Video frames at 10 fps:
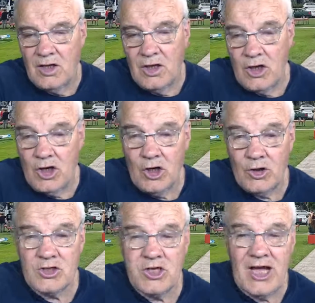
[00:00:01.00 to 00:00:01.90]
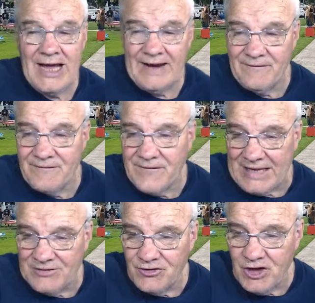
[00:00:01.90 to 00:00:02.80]
Looks like
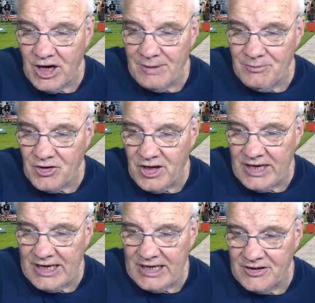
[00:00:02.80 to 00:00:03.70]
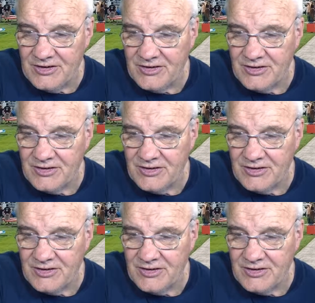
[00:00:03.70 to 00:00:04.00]
fun times ahead.